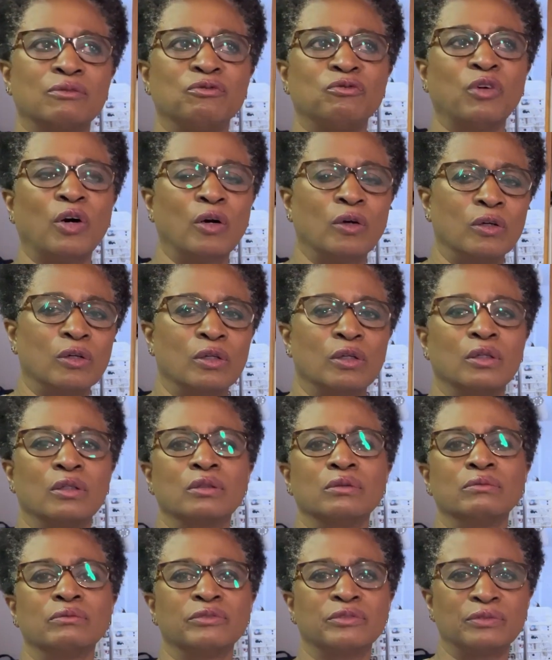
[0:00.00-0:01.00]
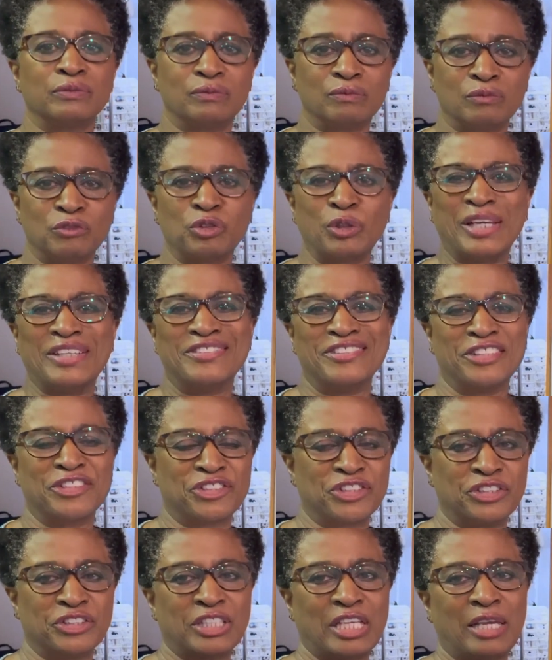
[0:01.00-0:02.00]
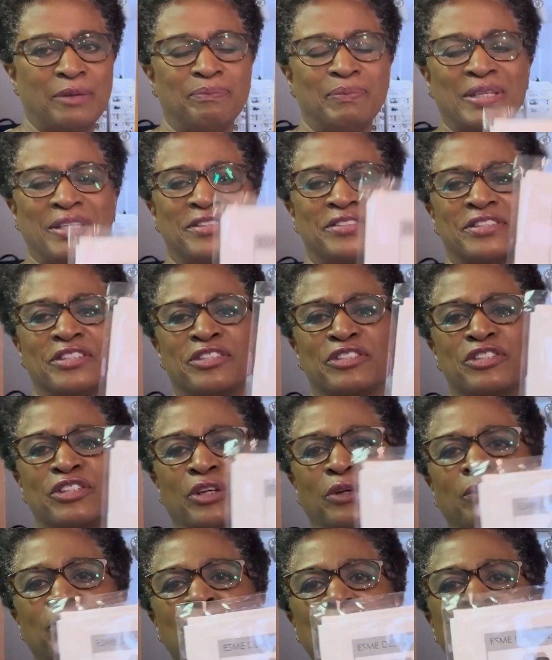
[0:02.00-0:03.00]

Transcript: fall transition type pieces. So